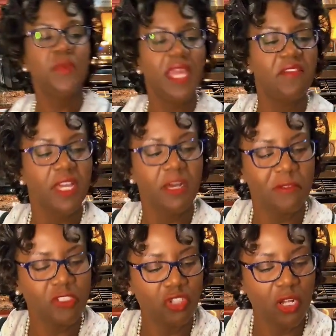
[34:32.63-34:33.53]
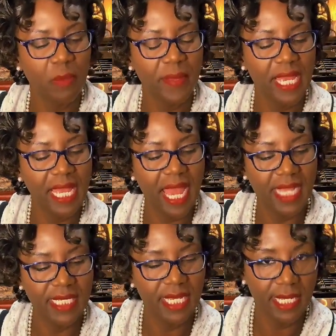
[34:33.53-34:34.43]
So we have a couple struggle
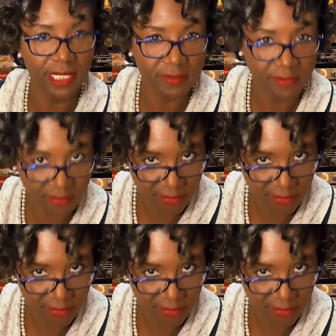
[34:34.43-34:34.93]
pancakes here.